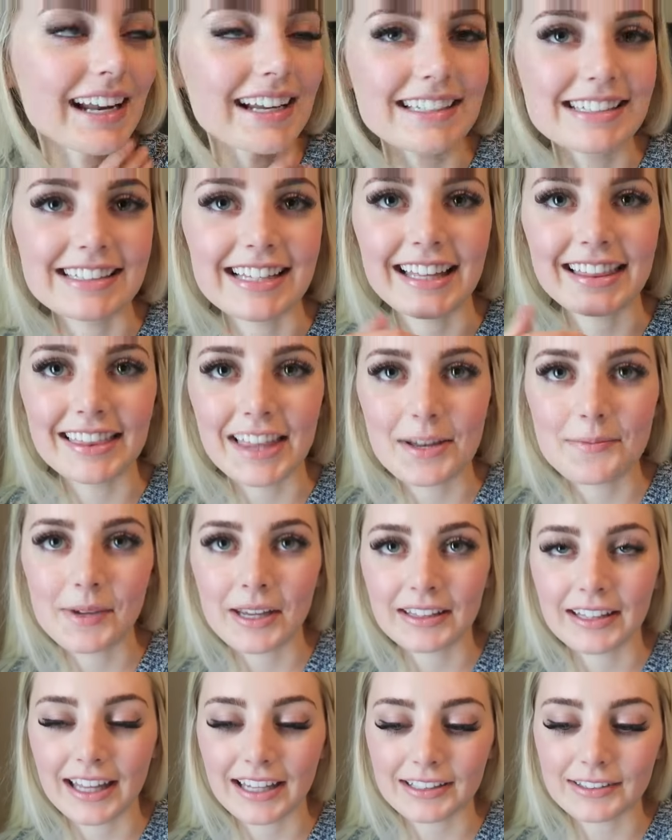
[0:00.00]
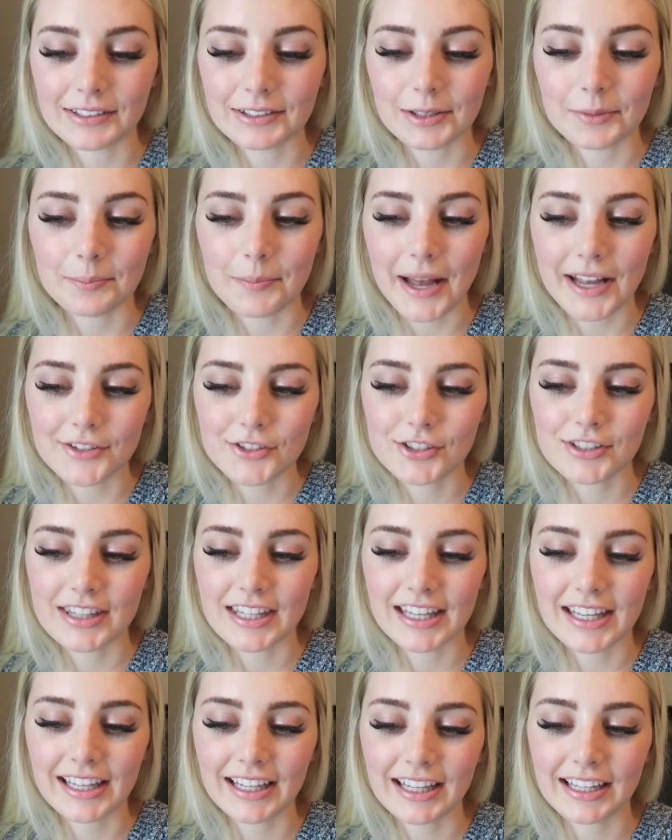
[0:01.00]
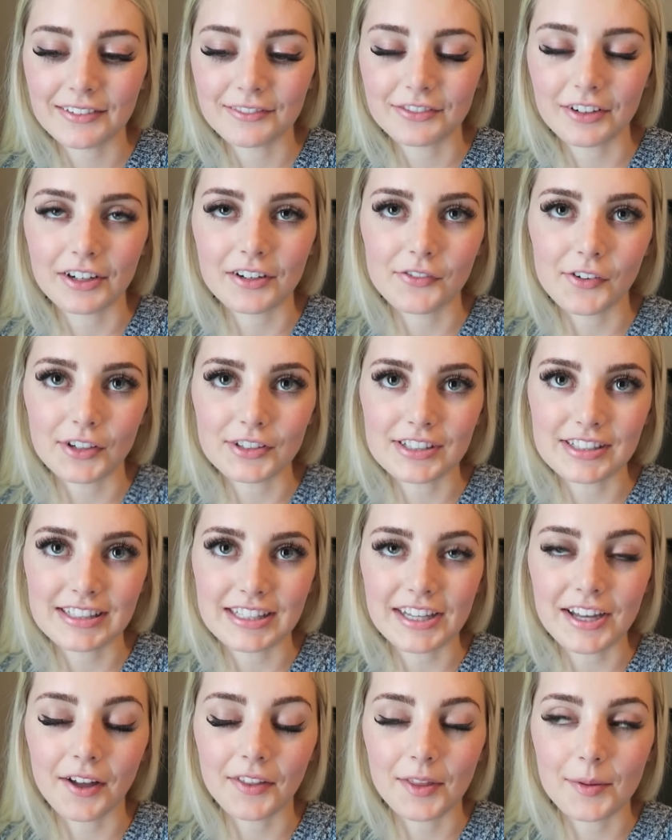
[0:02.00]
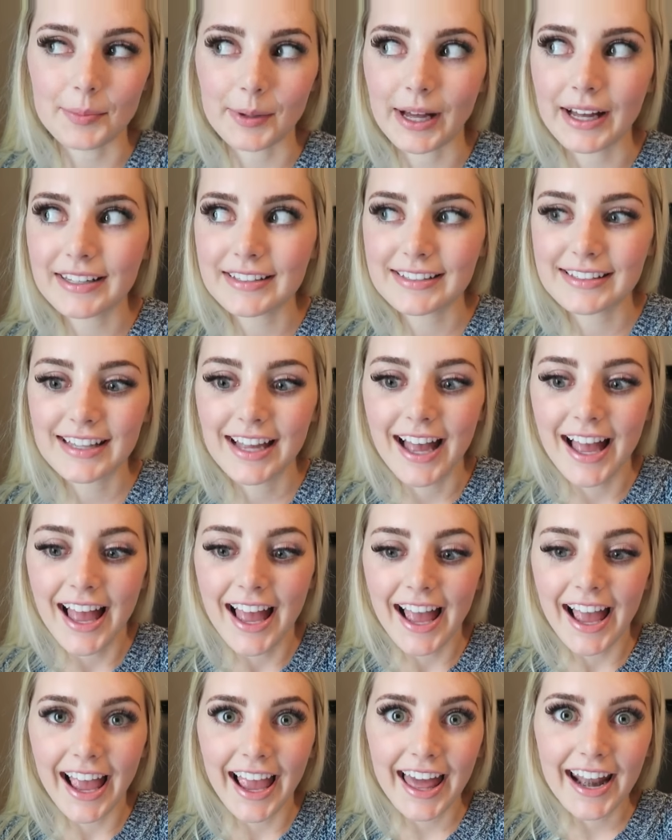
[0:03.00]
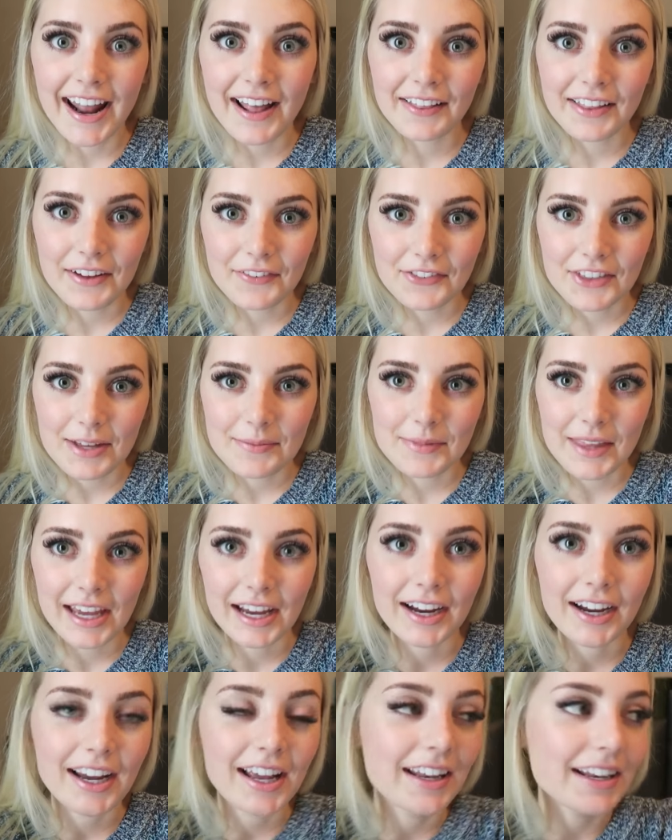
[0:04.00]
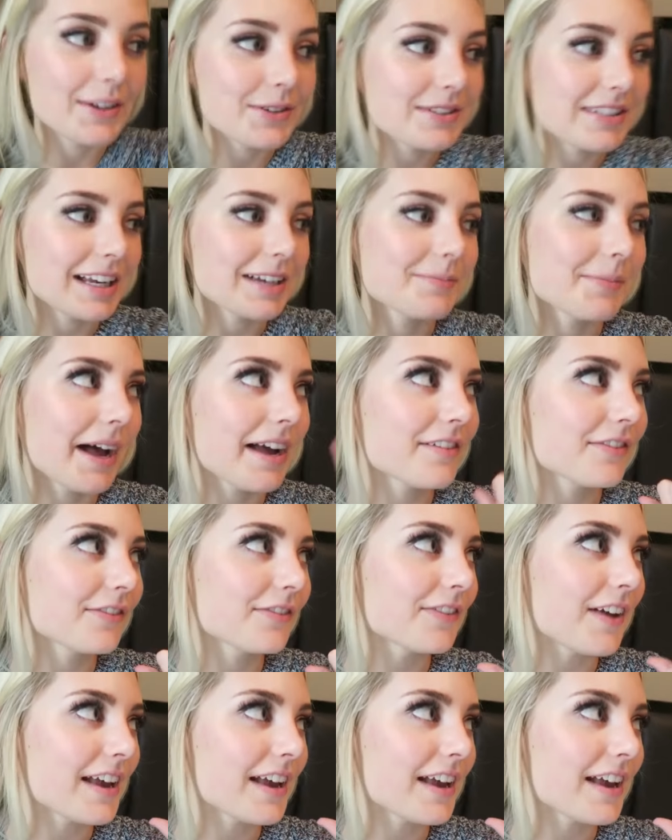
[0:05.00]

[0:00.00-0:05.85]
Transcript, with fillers: and I set them in like a little mesh thing in front of our seat on the bus and I left them there and it was like my